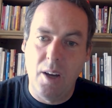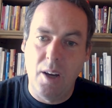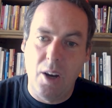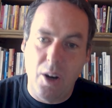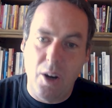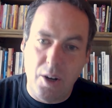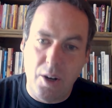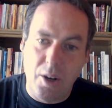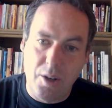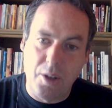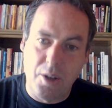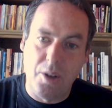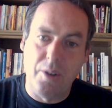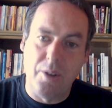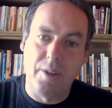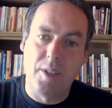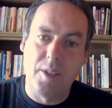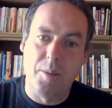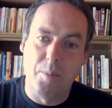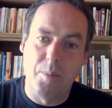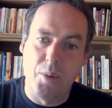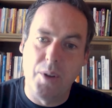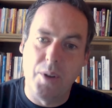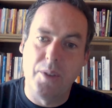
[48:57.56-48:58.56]
or the other is
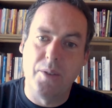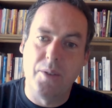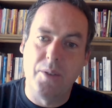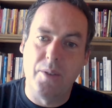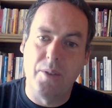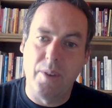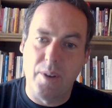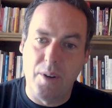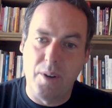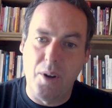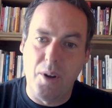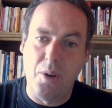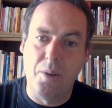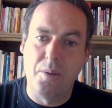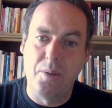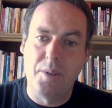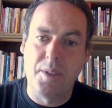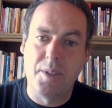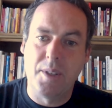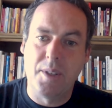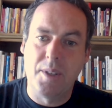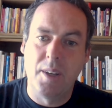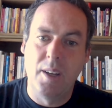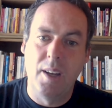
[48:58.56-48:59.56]
to breathe through your
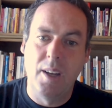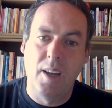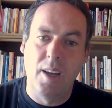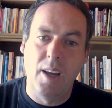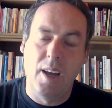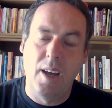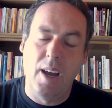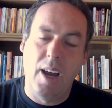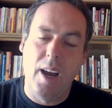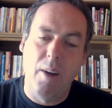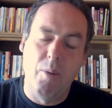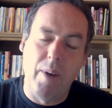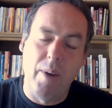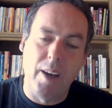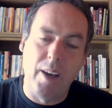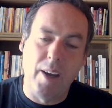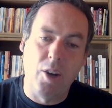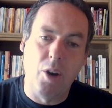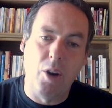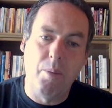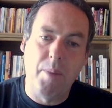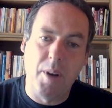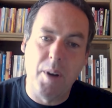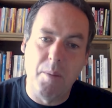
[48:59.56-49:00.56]
nose wake
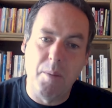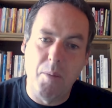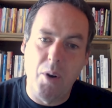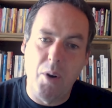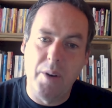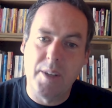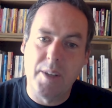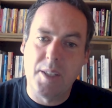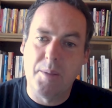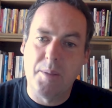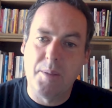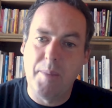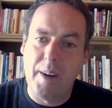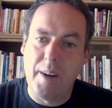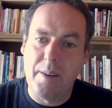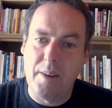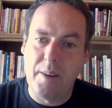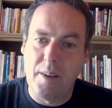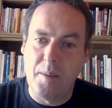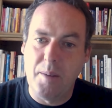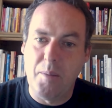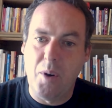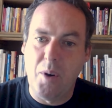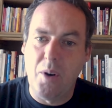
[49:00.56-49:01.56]
up with a moist mouth
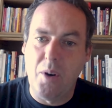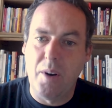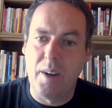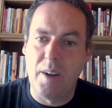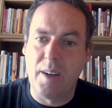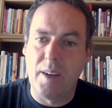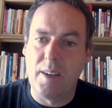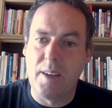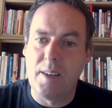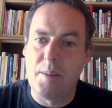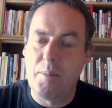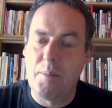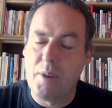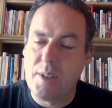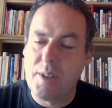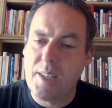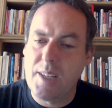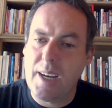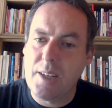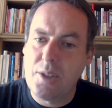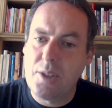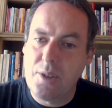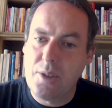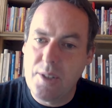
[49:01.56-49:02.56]
in the morning and it
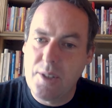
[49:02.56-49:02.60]
protects your